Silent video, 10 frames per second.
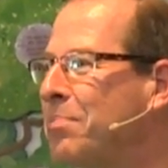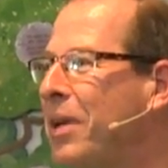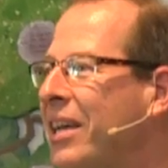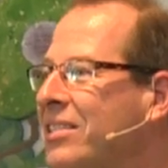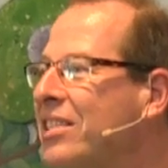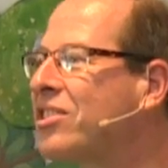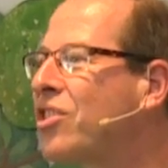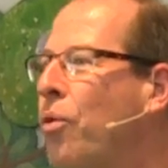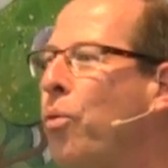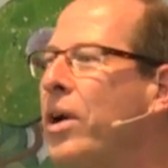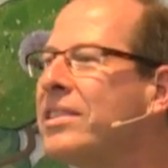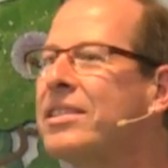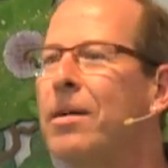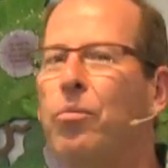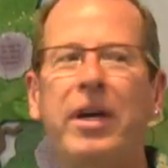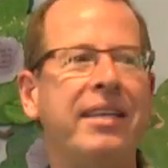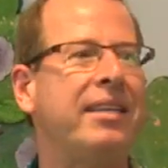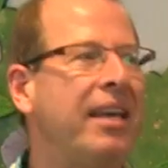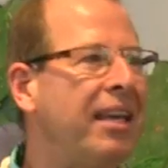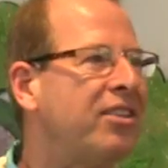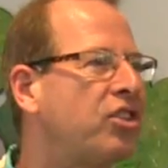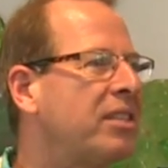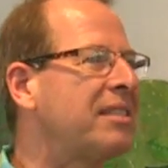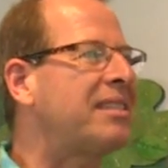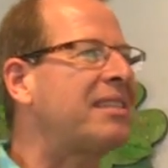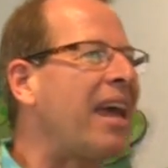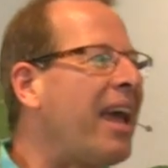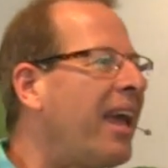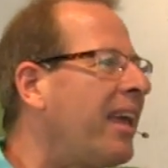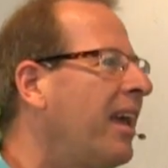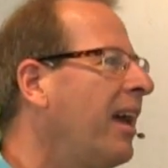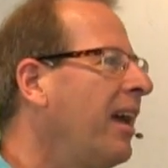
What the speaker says: because it's the wisdom we teach and say